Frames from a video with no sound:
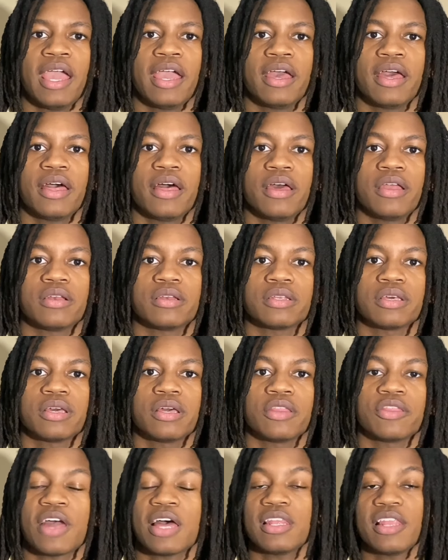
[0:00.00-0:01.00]
and
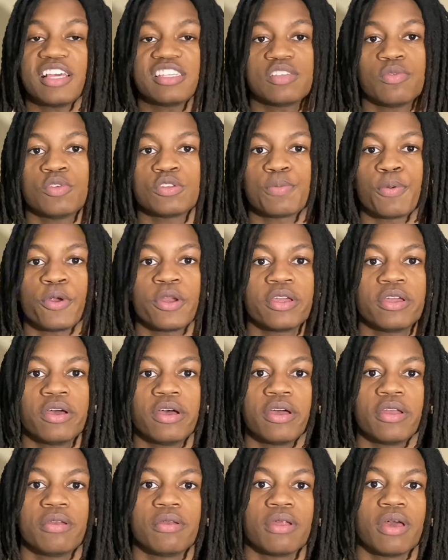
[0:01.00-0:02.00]
that lesson was pretty
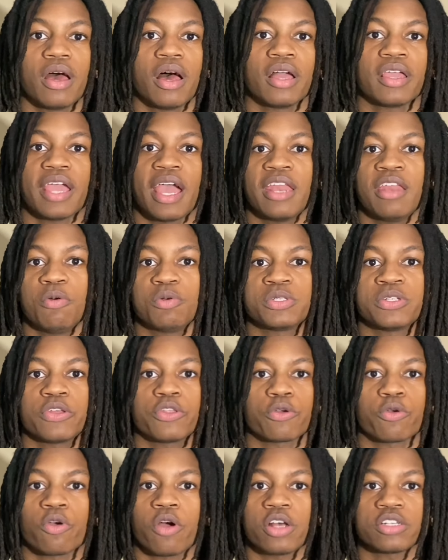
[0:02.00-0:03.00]
good. Again, it was
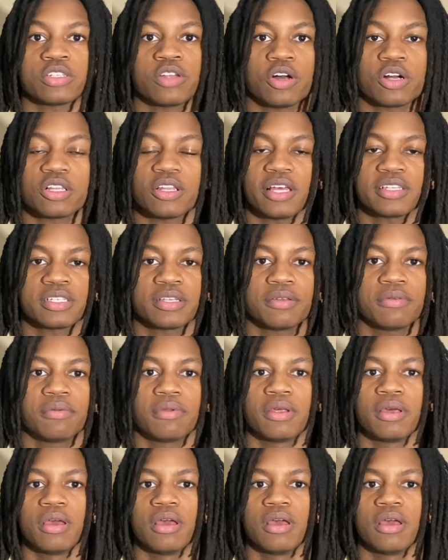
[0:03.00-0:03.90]
another crosstalk lesson.